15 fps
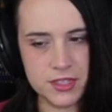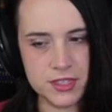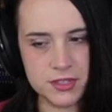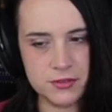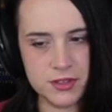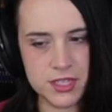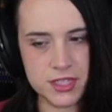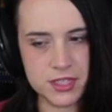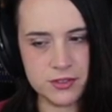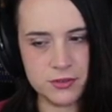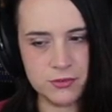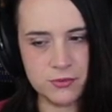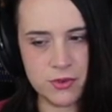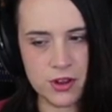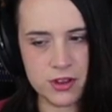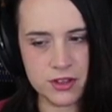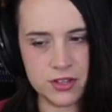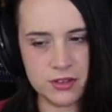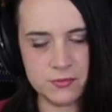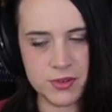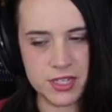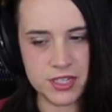So this
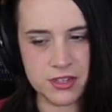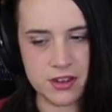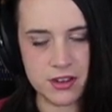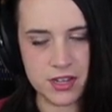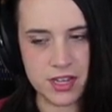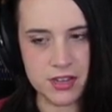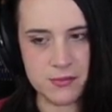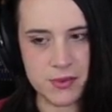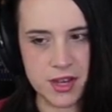rock you've been talking